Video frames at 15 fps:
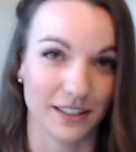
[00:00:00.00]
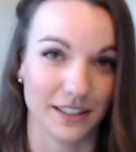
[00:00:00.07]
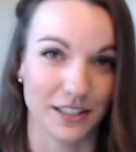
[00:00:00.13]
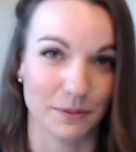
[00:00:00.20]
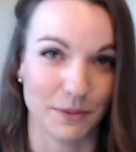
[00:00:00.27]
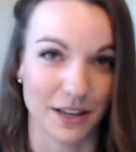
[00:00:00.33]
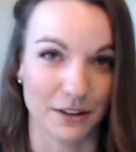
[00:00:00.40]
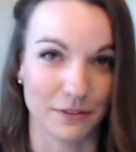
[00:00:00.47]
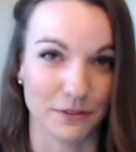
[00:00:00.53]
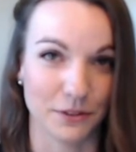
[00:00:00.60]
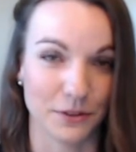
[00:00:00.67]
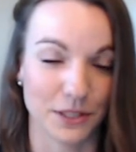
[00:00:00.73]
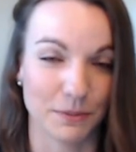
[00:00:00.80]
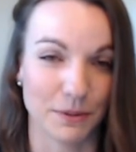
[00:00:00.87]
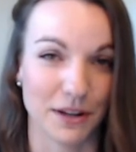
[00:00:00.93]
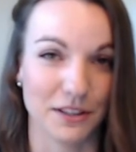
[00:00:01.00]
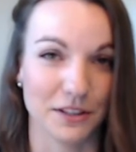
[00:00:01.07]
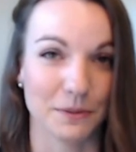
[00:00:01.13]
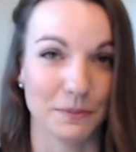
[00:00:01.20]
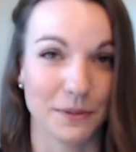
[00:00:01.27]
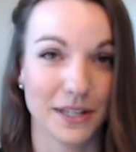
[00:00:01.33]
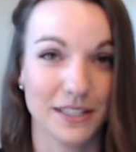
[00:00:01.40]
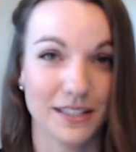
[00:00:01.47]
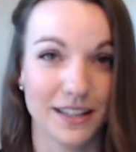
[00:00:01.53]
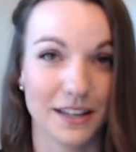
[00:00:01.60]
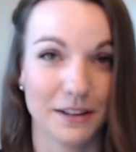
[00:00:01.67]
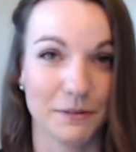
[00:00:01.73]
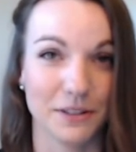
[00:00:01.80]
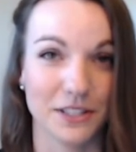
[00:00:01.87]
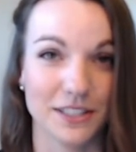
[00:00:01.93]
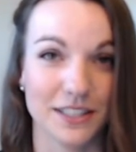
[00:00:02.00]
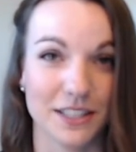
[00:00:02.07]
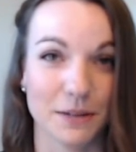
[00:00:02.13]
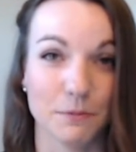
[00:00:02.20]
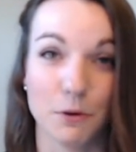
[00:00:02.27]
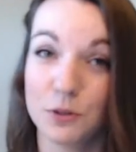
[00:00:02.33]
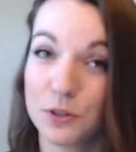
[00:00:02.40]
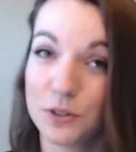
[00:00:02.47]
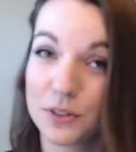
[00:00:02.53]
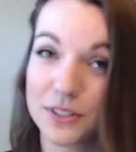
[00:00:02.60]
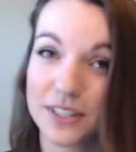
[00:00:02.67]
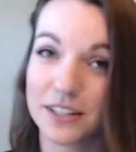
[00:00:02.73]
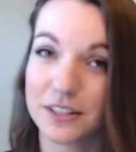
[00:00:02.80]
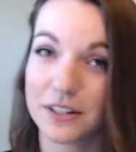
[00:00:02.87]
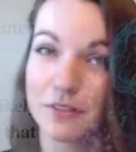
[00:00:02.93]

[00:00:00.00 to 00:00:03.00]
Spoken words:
be influenced by their amygdala, which is the emotional center of the